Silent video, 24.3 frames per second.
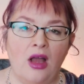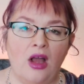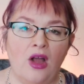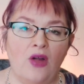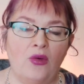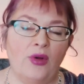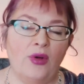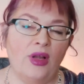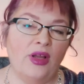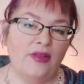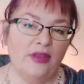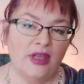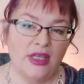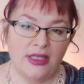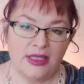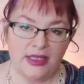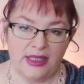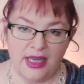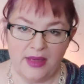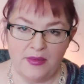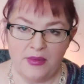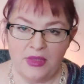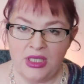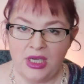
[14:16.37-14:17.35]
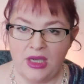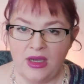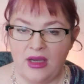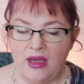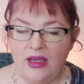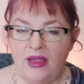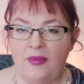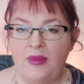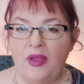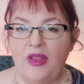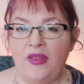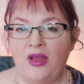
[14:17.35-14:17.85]
Around this same
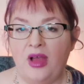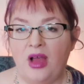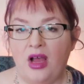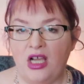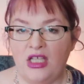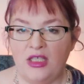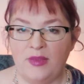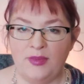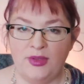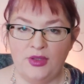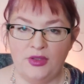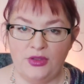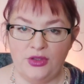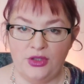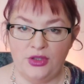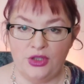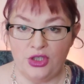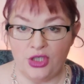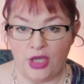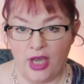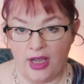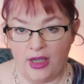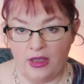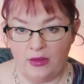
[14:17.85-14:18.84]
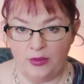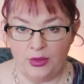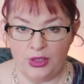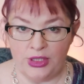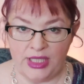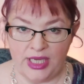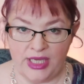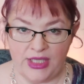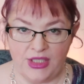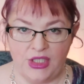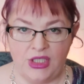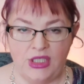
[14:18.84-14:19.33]
time, the hospital's child
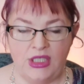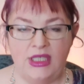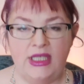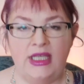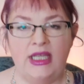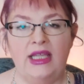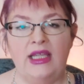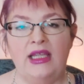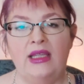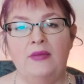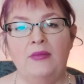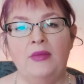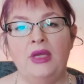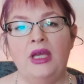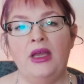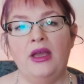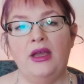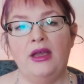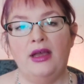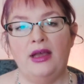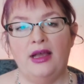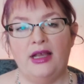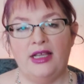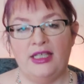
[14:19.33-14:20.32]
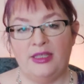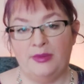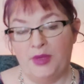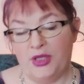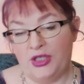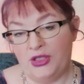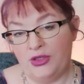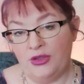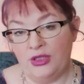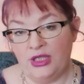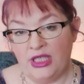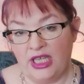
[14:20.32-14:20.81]
protection team, a
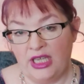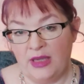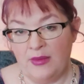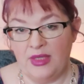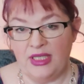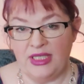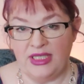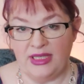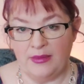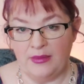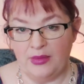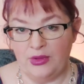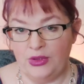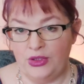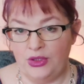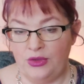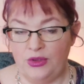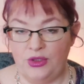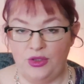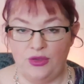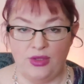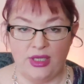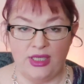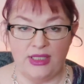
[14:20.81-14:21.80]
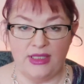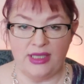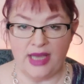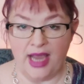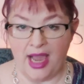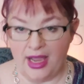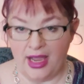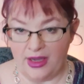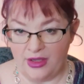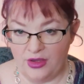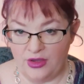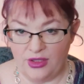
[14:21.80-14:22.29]
special team assembled to address
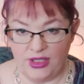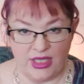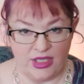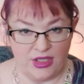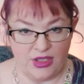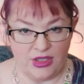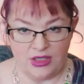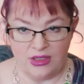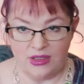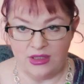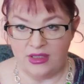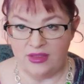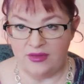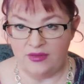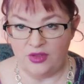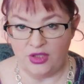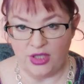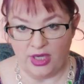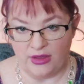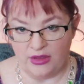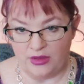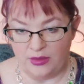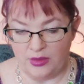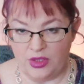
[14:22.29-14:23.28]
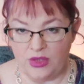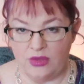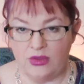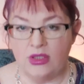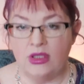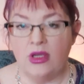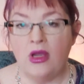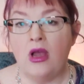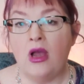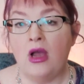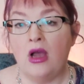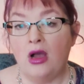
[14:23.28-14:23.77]
accusations of child
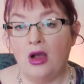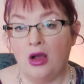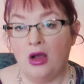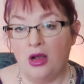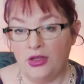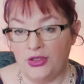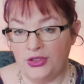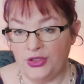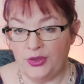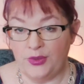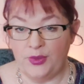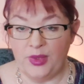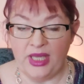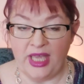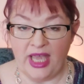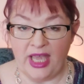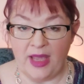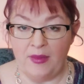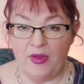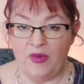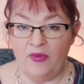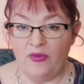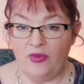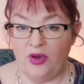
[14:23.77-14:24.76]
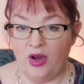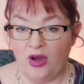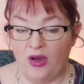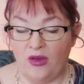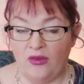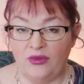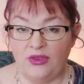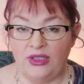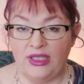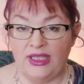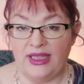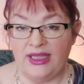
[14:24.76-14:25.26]
abuse, also became
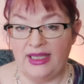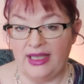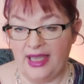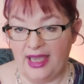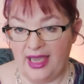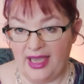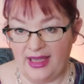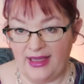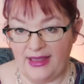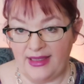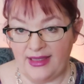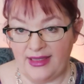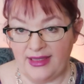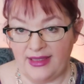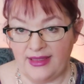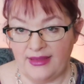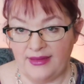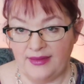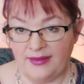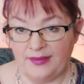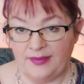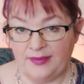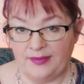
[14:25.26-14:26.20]
involved in the case.